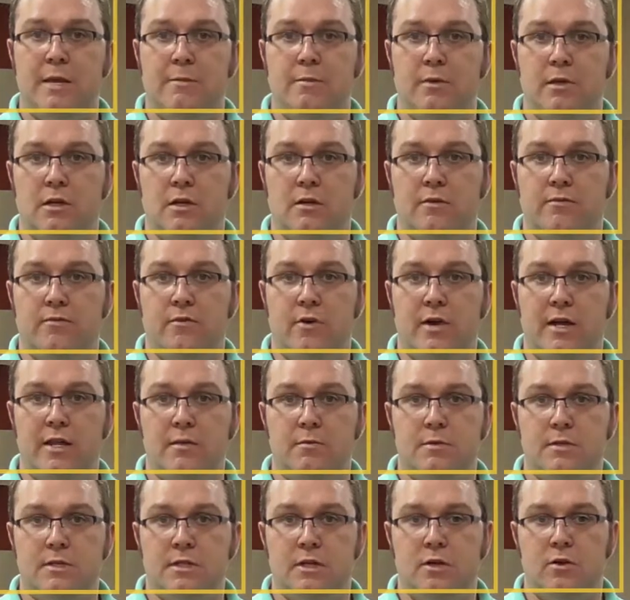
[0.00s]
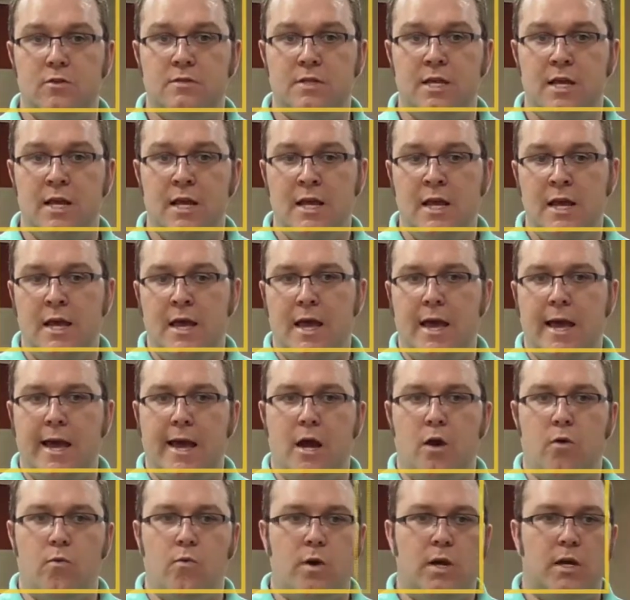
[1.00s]
people are going to find themselves
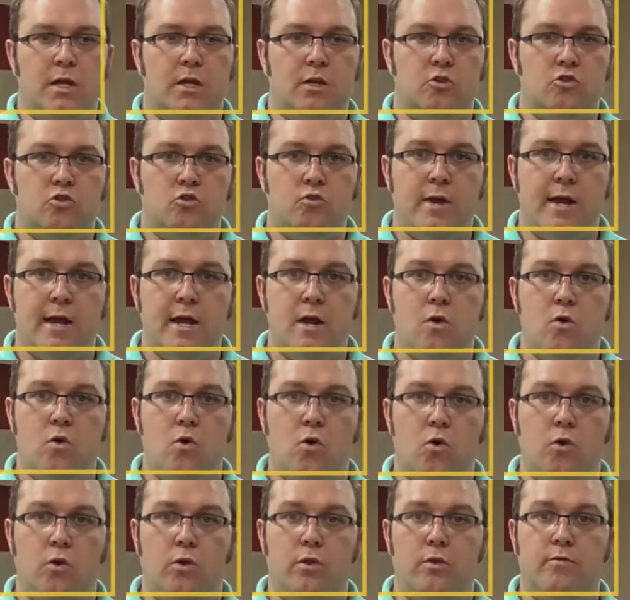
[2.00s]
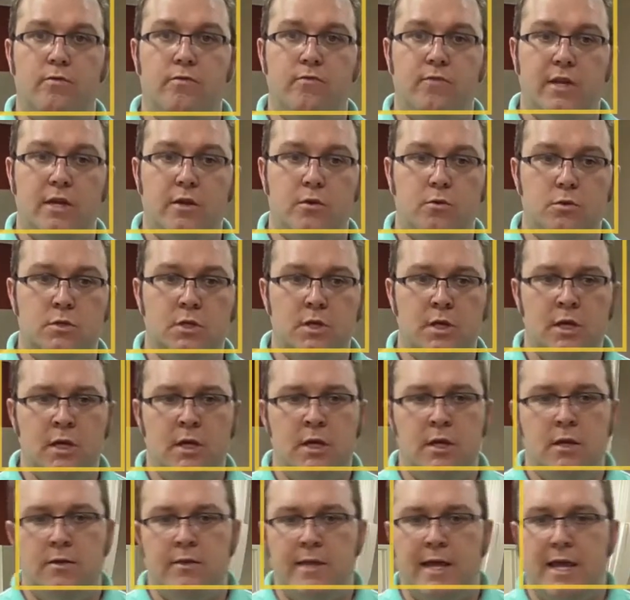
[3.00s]
out running a trail or on the field.
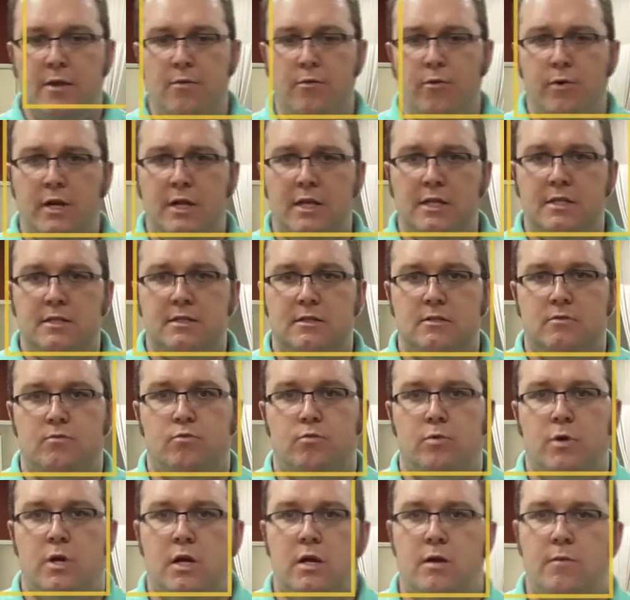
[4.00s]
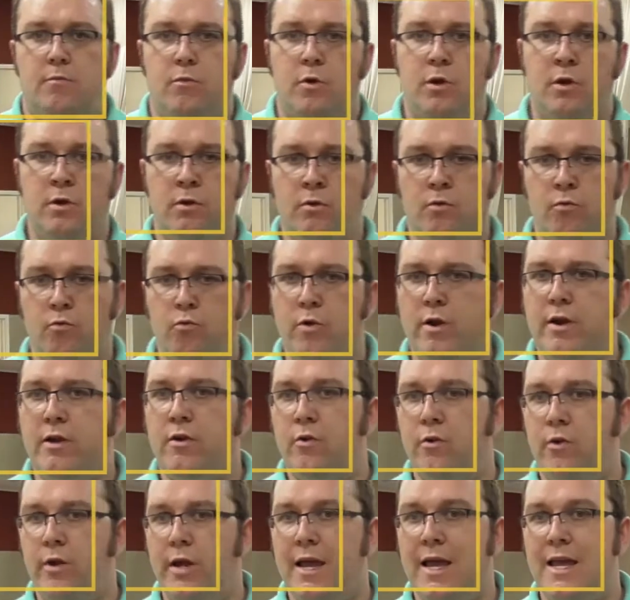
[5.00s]
They really
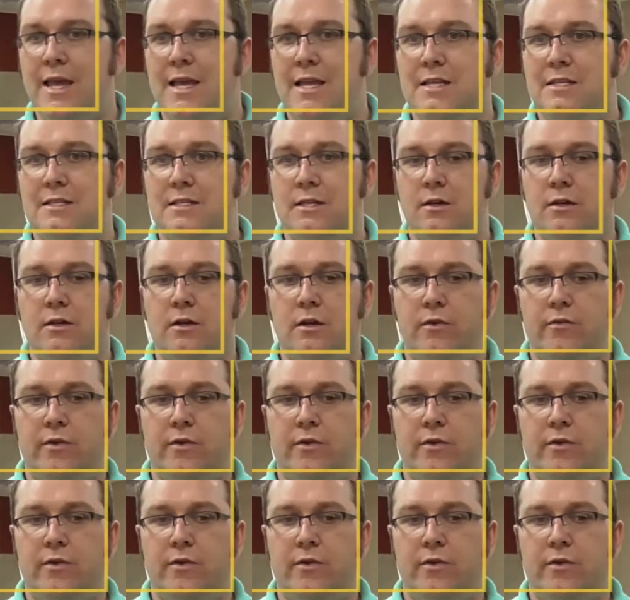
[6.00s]
recreate